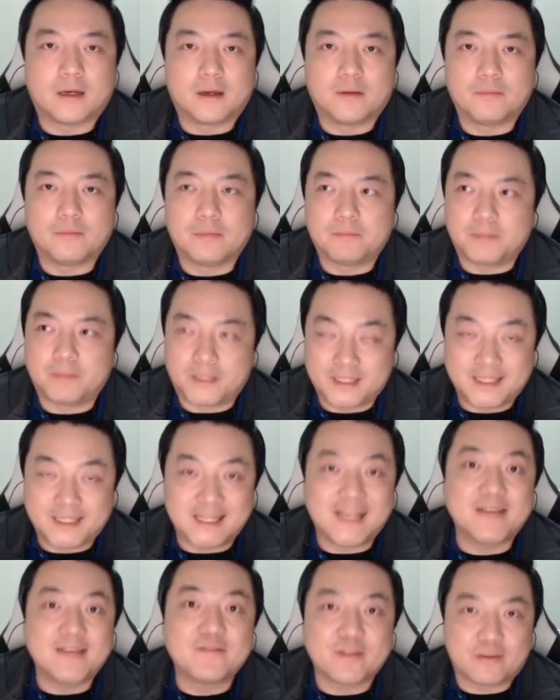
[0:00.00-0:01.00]

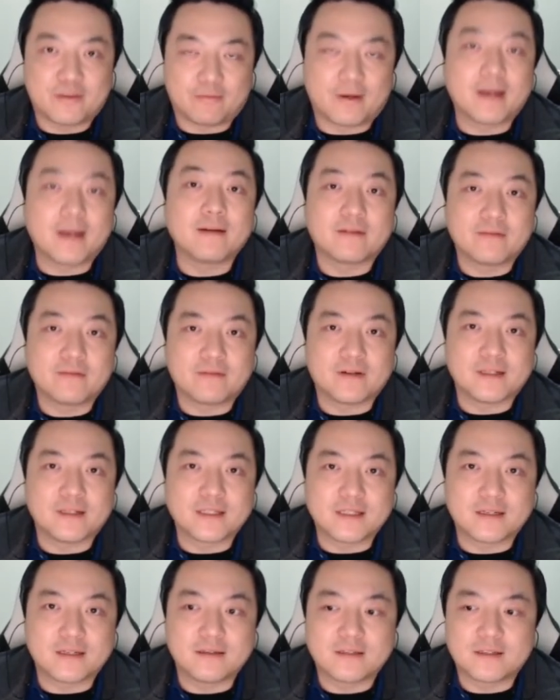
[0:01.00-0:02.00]
perceived threat, for
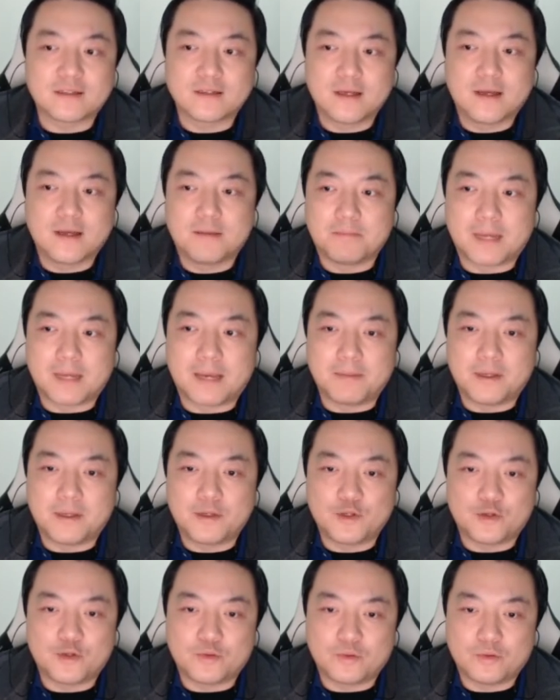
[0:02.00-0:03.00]
instance, maybe
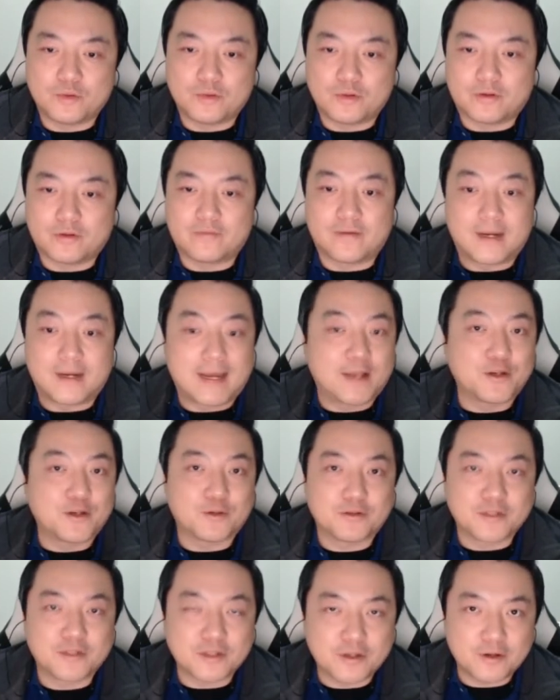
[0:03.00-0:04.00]
to your financial
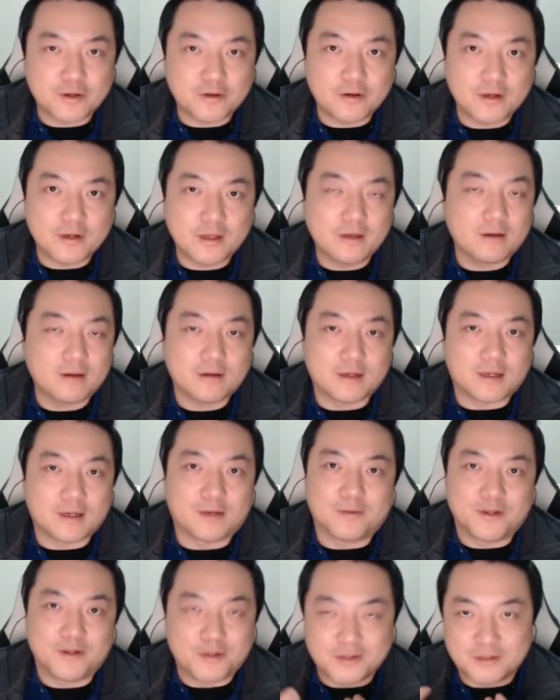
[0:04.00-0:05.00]
security,
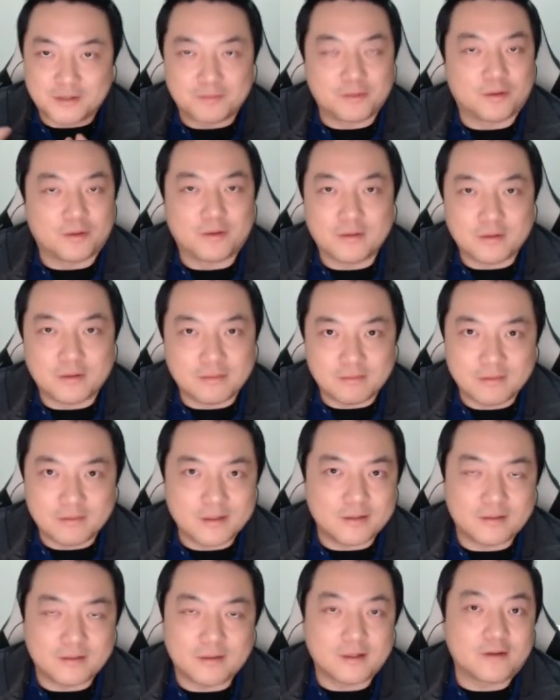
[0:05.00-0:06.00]
which is important
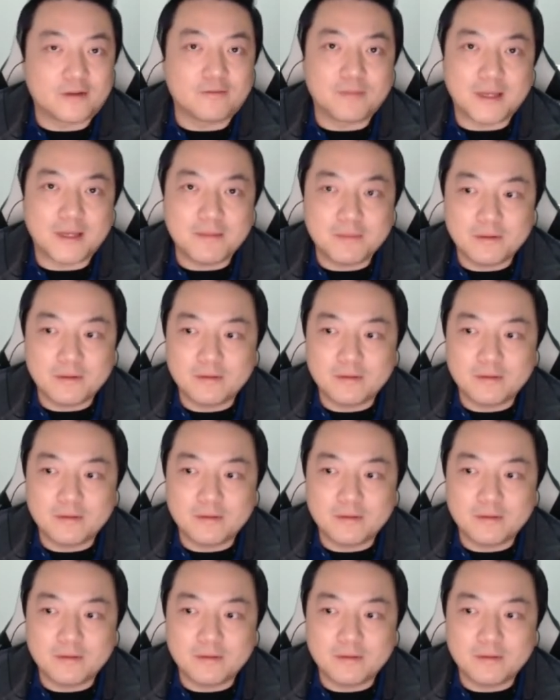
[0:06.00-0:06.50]
to a lot of people.